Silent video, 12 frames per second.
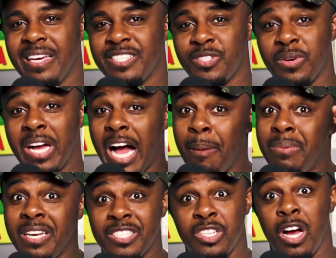So God
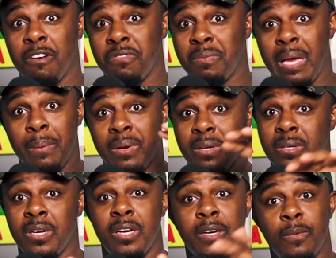bless y'all for being able to
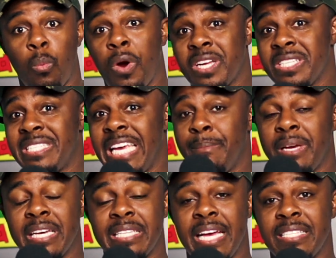work as a team and
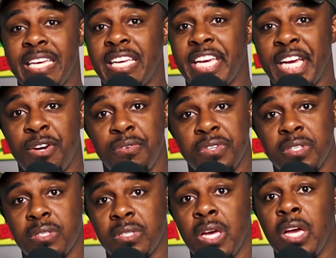get that taken care of
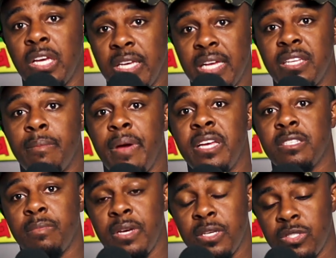because y'all did
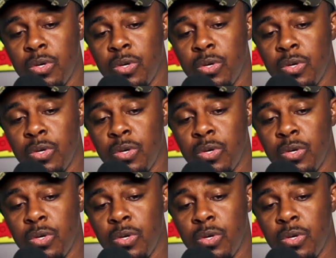amazing, man.